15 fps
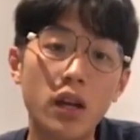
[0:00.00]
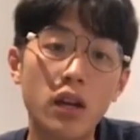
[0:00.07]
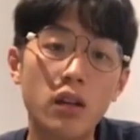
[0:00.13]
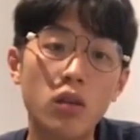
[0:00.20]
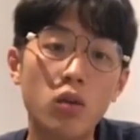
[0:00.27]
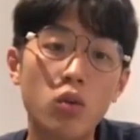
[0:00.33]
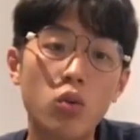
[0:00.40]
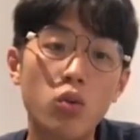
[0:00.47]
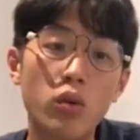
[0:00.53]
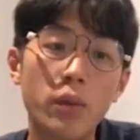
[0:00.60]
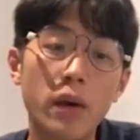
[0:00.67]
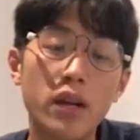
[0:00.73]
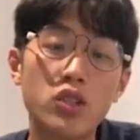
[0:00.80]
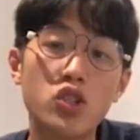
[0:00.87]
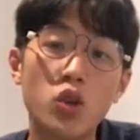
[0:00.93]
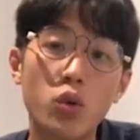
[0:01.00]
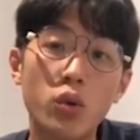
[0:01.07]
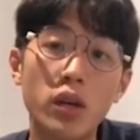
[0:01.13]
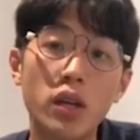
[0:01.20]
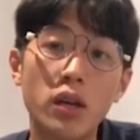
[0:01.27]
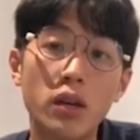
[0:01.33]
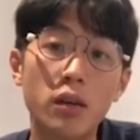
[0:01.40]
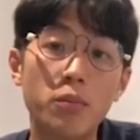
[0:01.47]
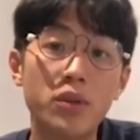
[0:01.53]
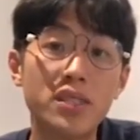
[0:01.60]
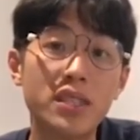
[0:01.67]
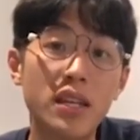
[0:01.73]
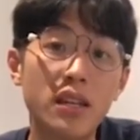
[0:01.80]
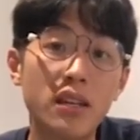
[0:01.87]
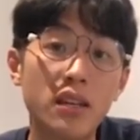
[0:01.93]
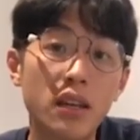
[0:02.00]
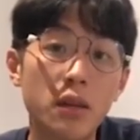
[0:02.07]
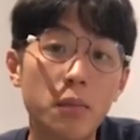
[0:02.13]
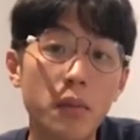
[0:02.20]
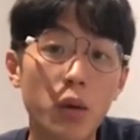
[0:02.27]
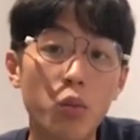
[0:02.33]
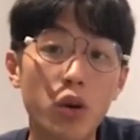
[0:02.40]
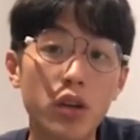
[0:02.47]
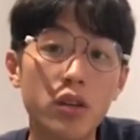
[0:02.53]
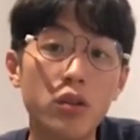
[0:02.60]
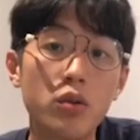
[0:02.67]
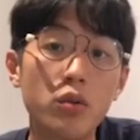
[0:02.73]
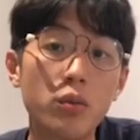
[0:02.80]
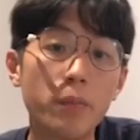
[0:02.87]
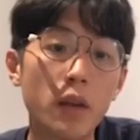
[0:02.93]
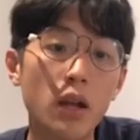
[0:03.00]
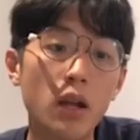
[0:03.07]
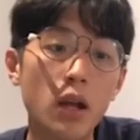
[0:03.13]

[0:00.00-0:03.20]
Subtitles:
and who am I presenting my work to.